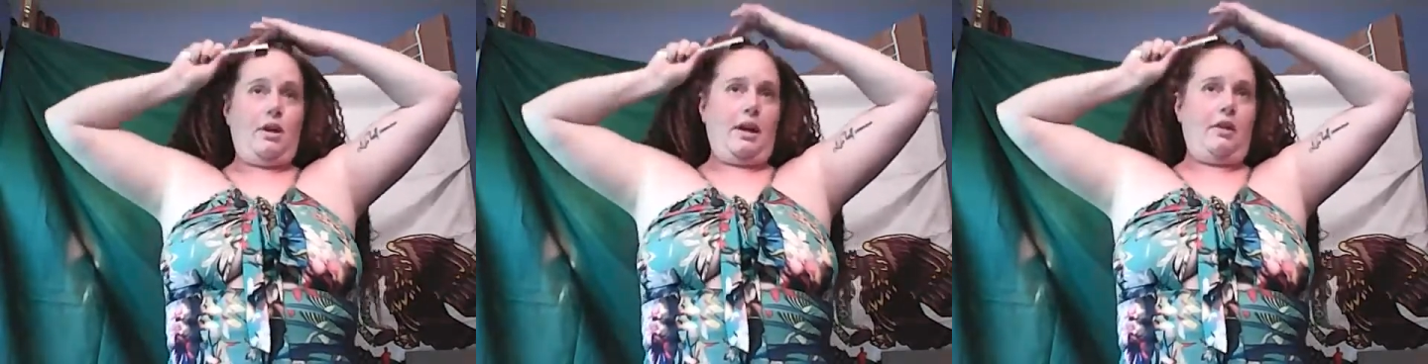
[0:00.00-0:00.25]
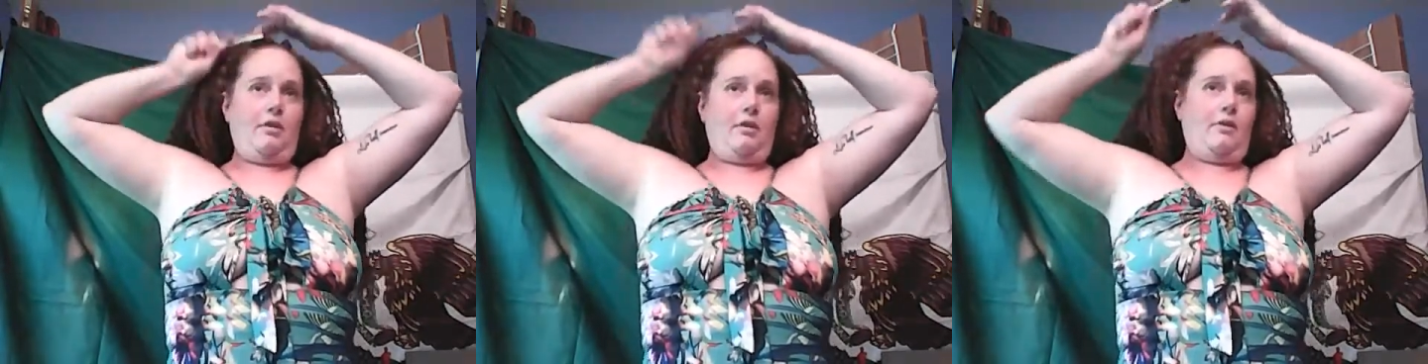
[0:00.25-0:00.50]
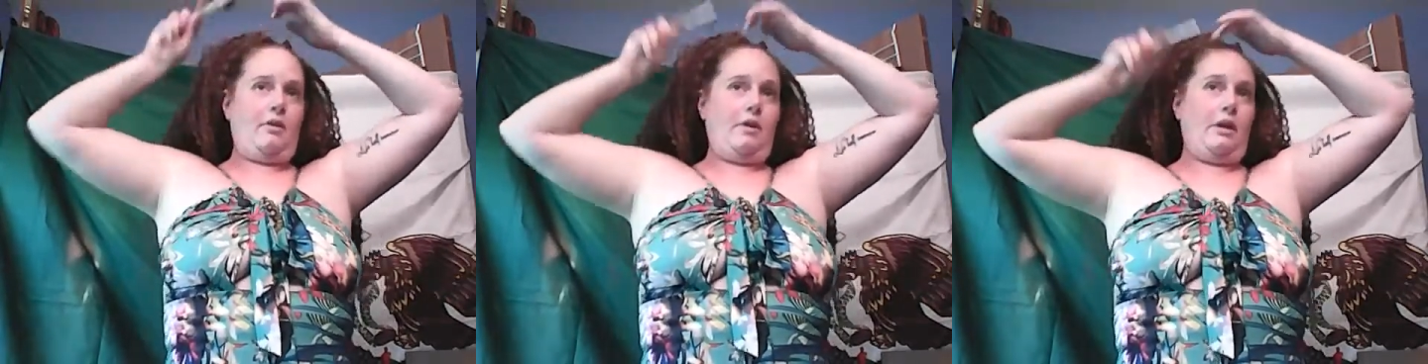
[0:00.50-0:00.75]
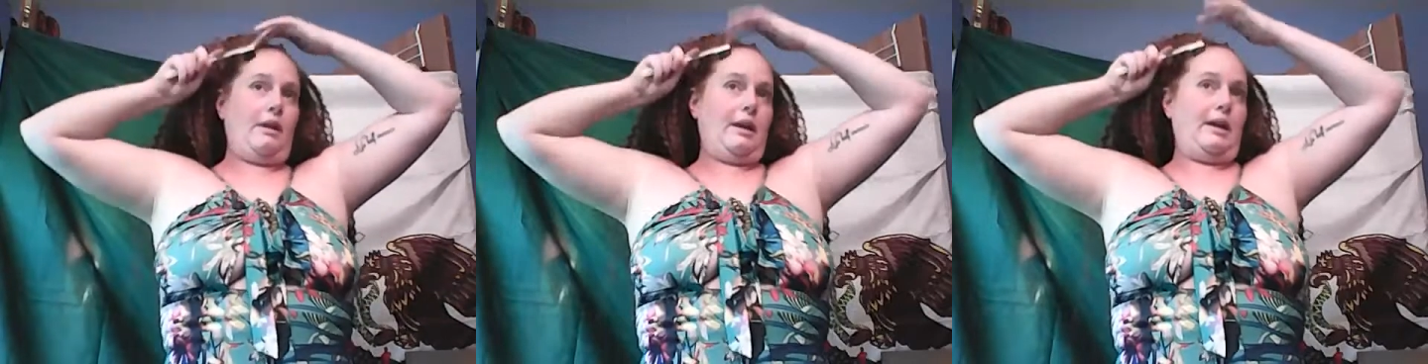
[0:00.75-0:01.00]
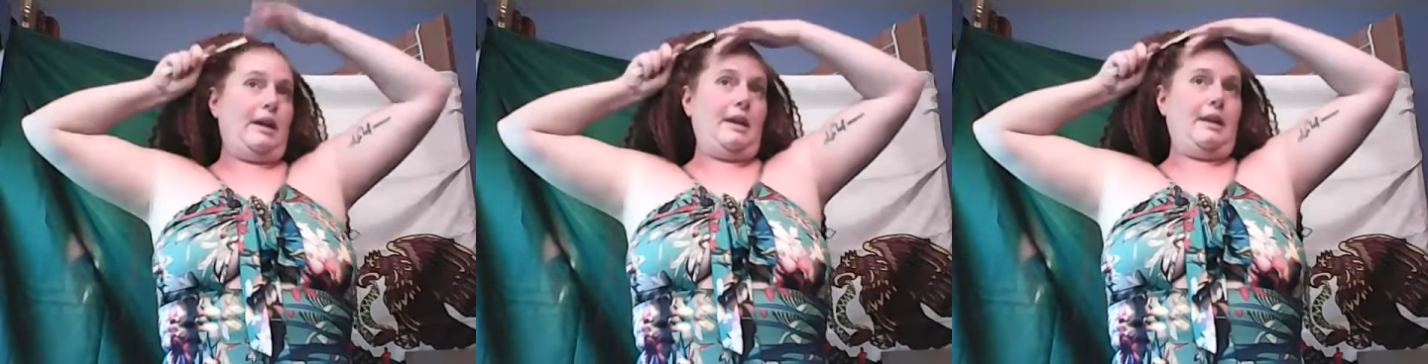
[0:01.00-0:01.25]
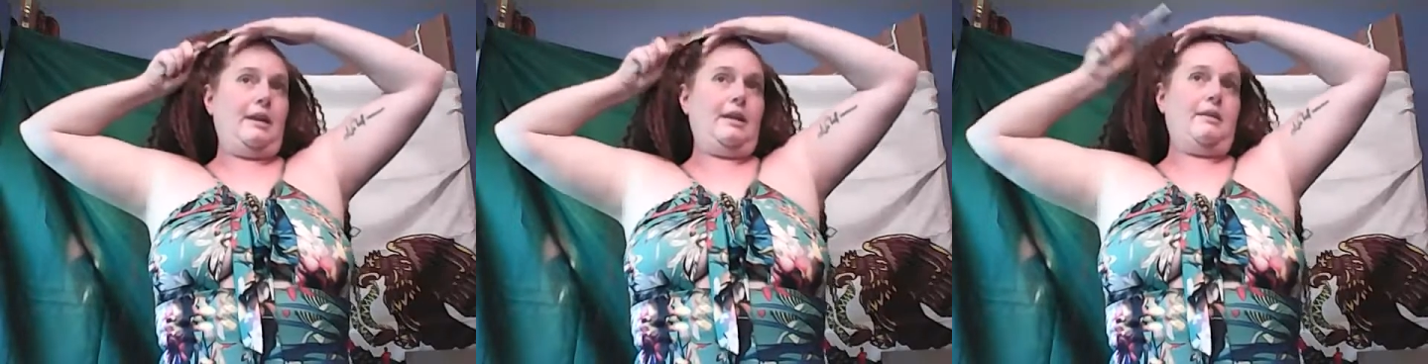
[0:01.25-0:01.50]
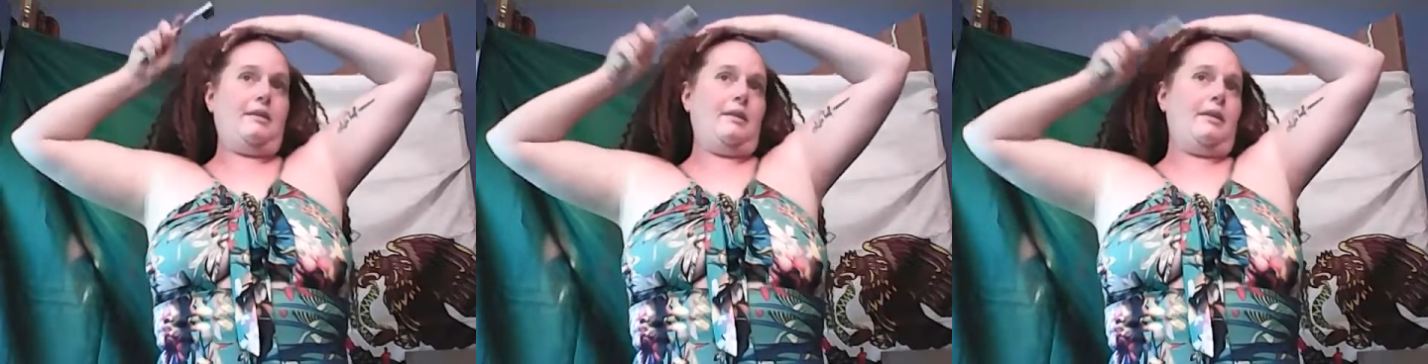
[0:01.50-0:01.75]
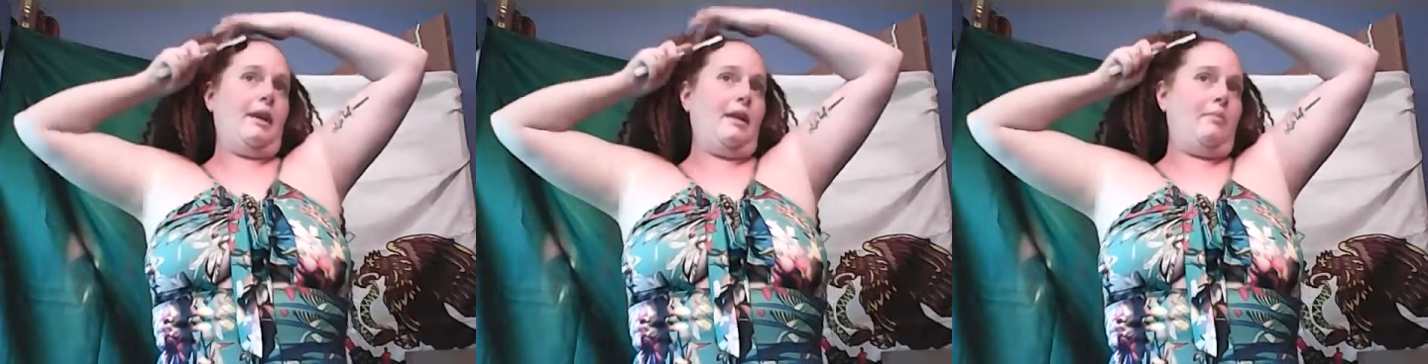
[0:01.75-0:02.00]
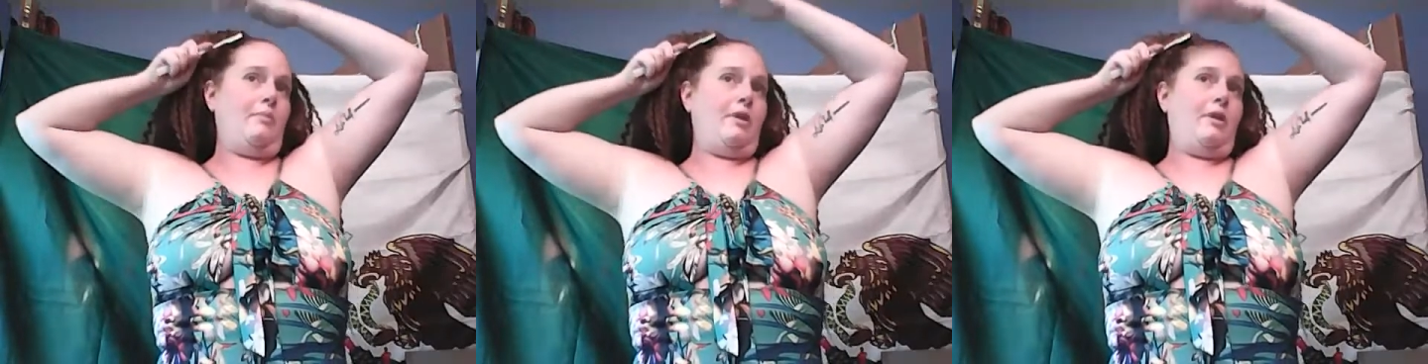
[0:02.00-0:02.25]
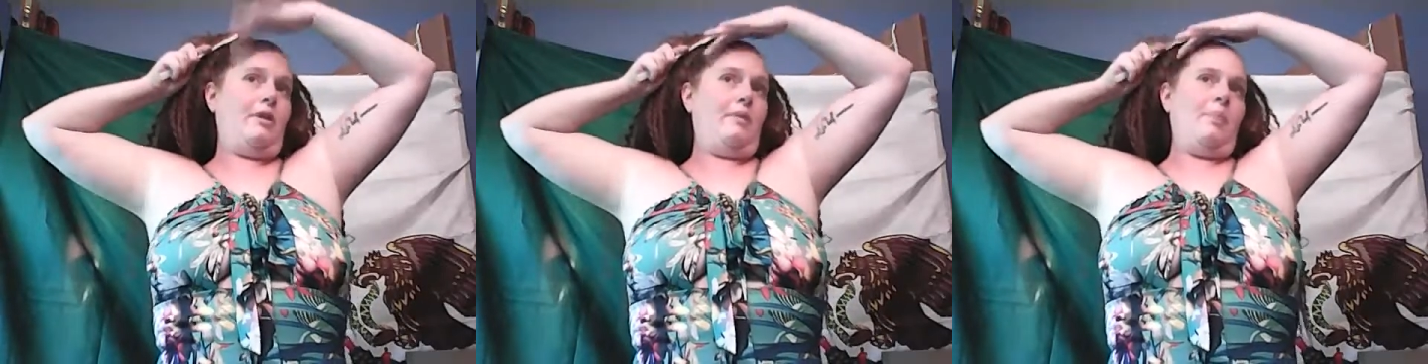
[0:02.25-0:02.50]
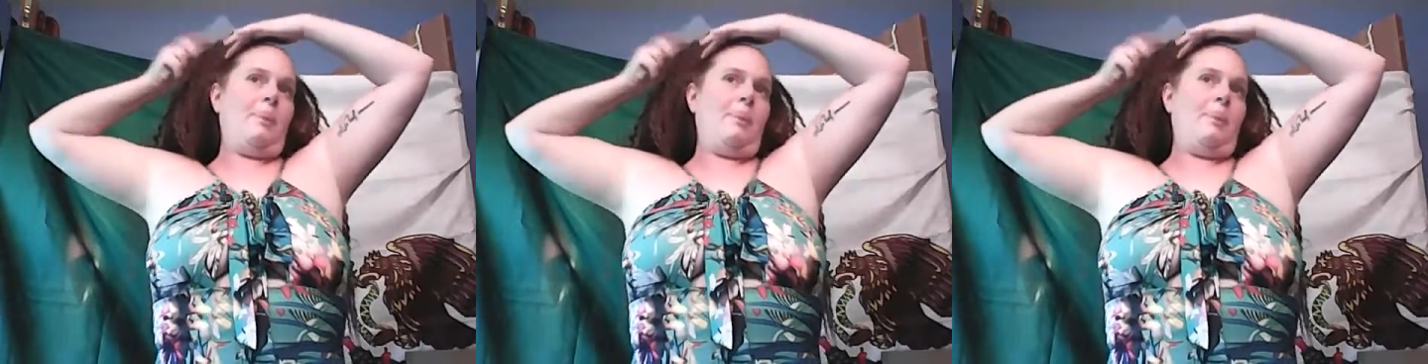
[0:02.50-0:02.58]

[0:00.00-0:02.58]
I don't even know how I got into that. But